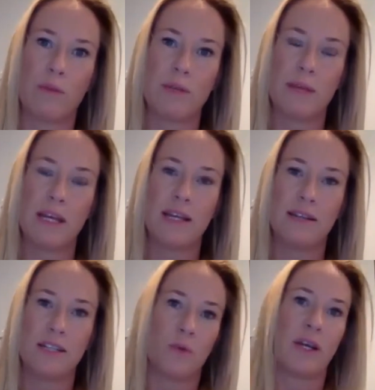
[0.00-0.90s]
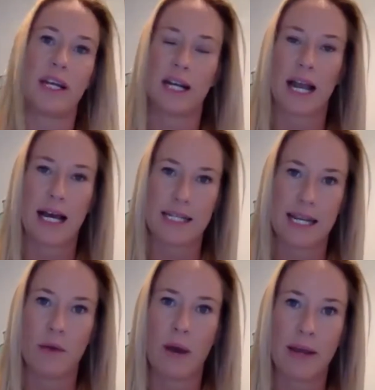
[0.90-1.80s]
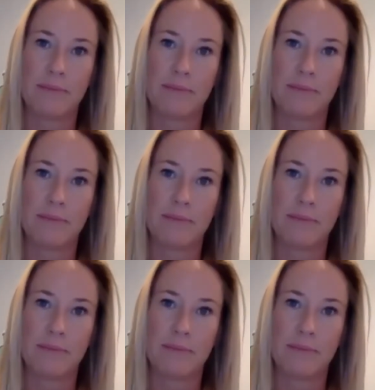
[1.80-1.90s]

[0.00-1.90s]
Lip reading: them to be doing in class anyway.